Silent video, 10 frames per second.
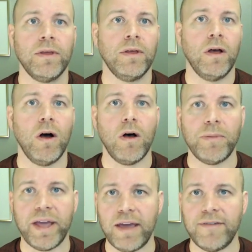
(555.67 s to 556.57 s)
all
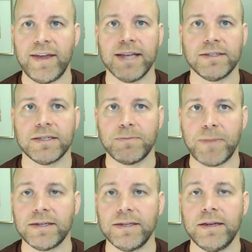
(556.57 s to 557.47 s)
behaving as
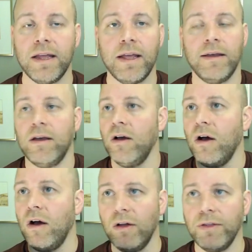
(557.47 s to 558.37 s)
expected.
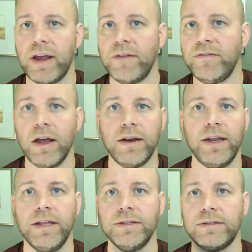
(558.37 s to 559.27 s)
All that I've done
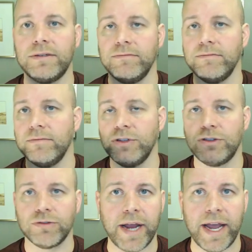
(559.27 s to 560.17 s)
is
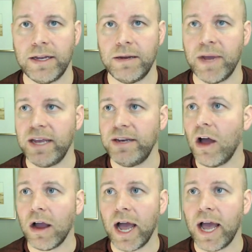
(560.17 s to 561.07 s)
dragged in my
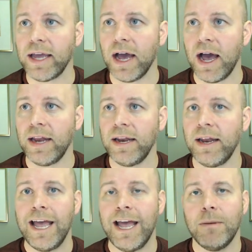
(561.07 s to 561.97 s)
dog icon.
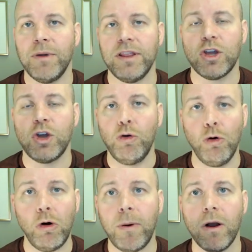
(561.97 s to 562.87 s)
But the
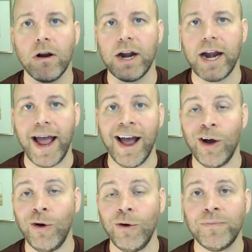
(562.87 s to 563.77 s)
cool part
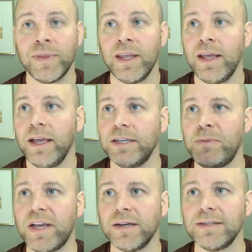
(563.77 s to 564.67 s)
now is
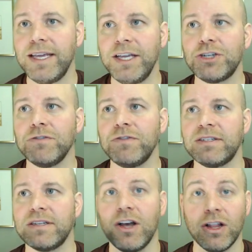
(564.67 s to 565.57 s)
because each of
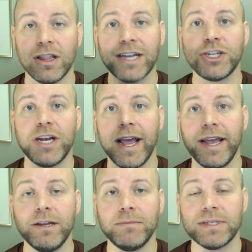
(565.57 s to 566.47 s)
these collection
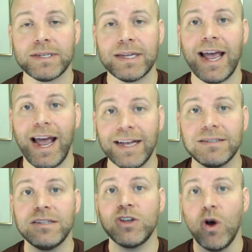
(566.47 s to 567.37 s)
items has
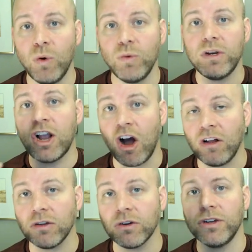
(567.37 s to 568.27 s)
its own
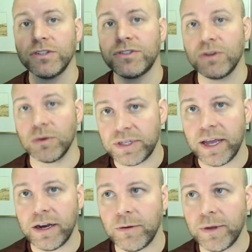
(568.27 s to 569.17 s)
color
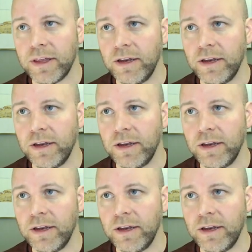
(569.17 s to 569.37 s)
associated with it,